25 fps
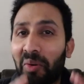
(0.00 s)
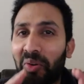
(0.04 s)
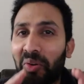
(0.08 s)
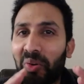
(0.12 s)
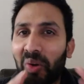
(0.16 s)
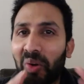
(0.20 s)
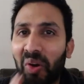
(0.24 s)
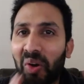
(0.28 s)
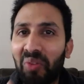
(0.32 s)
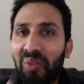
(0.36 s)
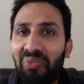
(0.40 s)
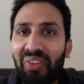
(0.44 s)

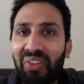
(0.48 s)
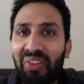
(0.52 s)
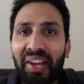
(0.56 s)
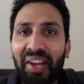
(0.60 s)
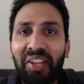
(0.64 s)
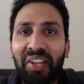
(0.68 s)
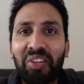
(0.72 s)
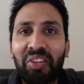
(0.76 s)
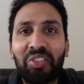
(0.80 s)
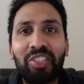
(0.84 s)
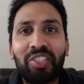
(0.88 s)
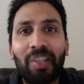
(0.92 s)
don't
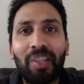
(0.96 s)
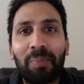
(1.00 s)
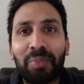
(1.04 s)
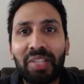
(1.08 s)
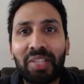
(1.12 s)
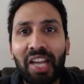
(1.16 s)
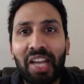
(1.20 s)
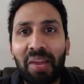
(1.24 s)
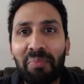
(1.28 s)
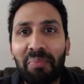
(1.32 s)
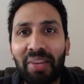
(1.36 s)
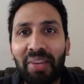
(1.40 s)
forget to
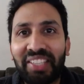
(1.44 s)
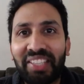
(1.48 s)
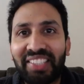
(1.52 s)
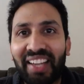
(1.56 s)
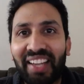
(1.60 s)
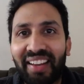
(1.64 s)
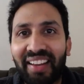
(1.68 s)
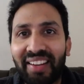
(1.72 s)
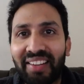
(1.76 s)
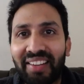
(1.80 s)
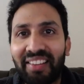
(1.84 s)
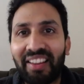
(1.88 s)
subscribe my
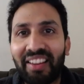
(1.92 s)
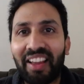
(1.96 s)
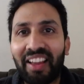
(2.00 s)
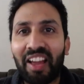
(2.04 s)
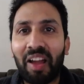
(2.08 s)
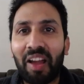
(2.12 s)
channel.